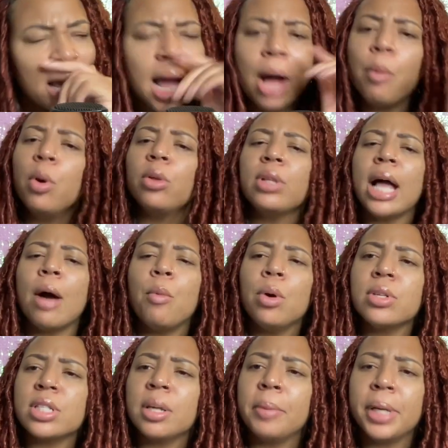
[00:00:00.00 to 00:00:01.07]
I
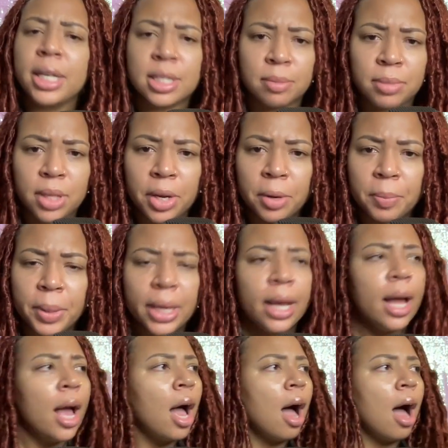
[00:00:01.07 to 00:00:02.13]
want somebody to get some therapy.
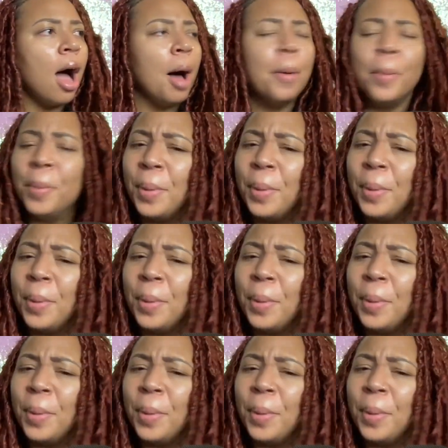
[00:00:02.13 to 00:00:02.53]
And